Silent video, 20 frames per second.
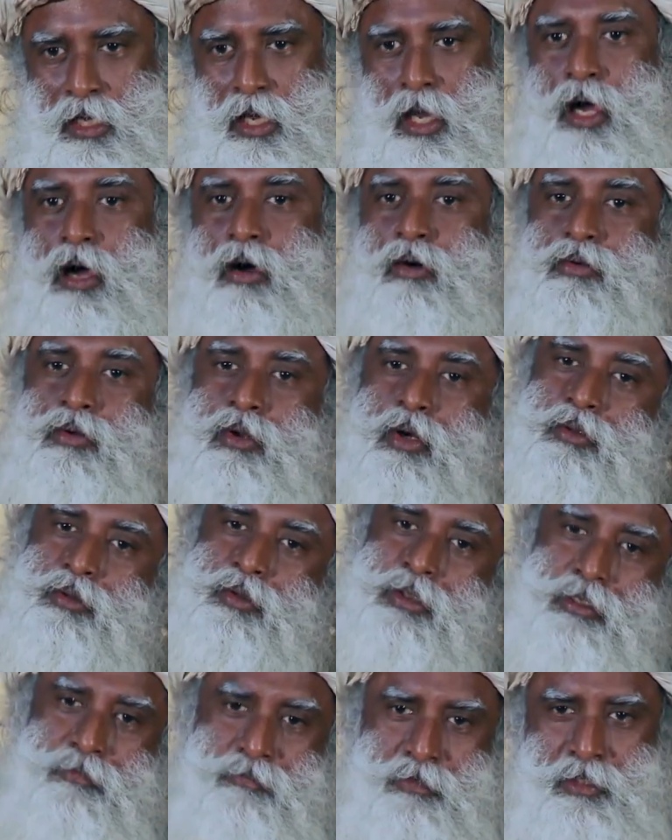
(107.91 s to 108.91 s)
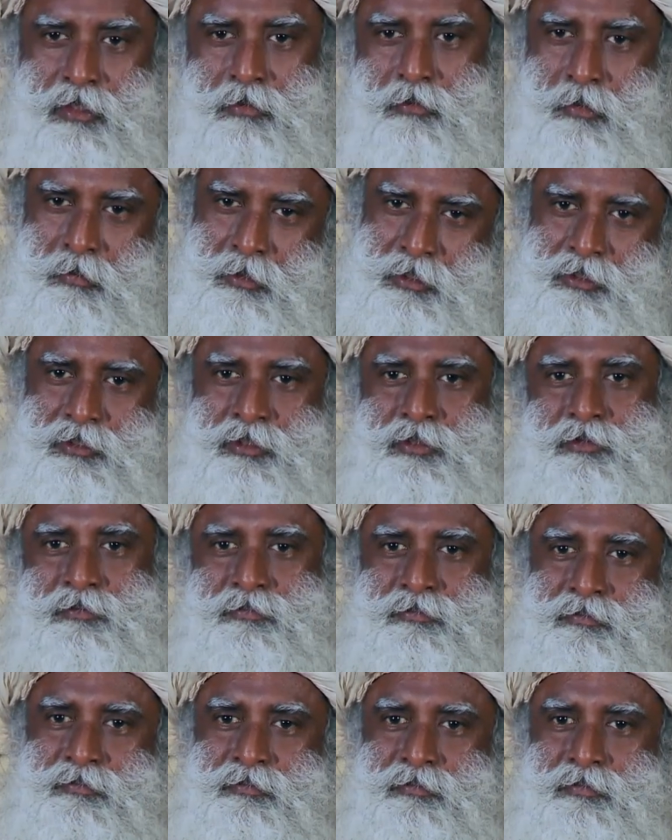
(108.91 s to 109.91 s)
how not to live in the moment?
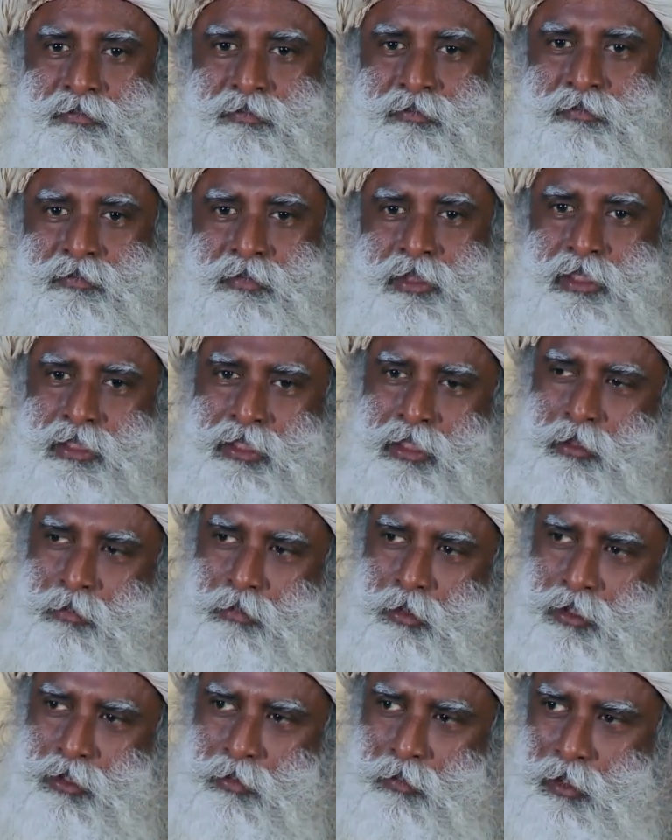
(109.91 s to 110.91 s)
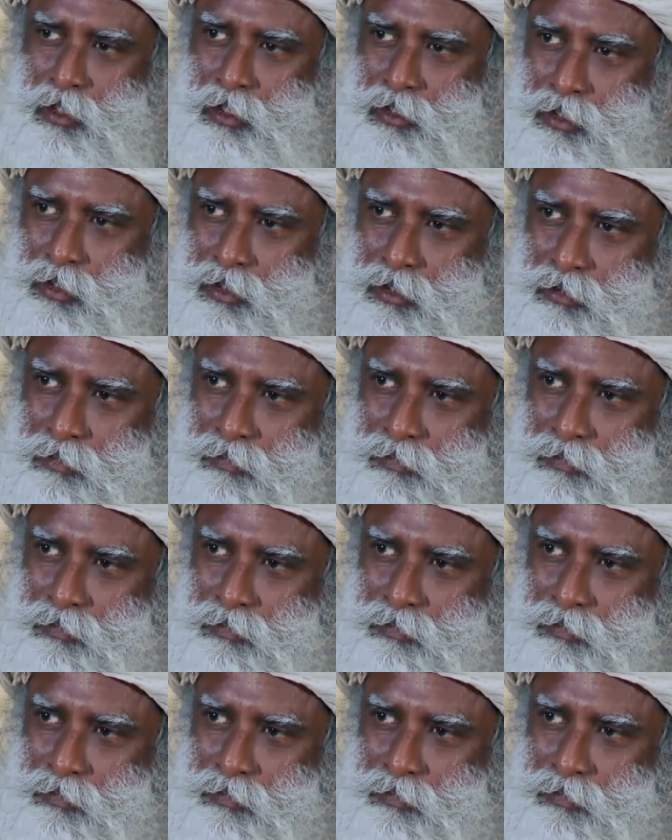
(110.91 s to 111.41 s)
Is it a possibility?